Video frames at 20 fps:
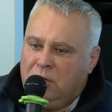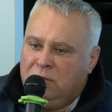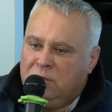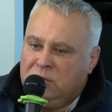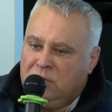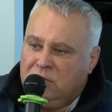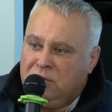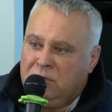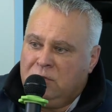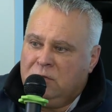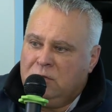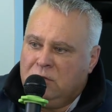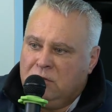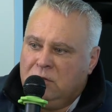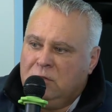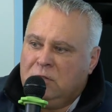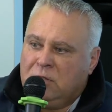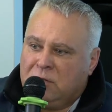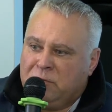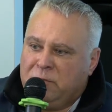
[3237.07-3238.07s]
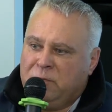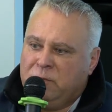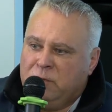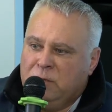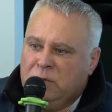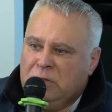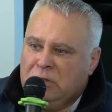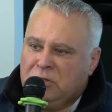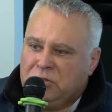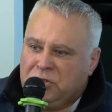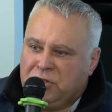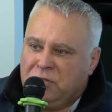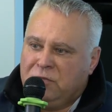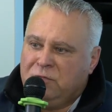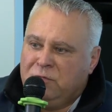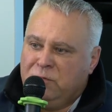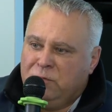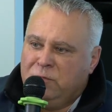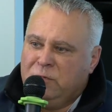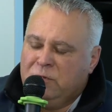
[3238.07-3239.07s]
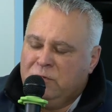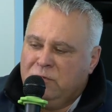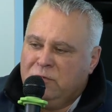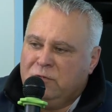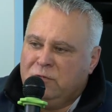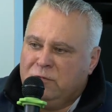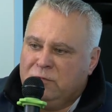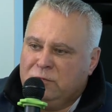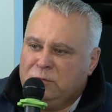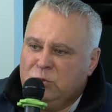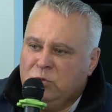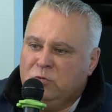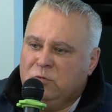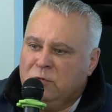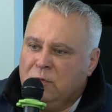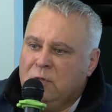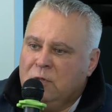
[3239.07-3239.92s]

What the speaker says: particular in the starting moment, yes,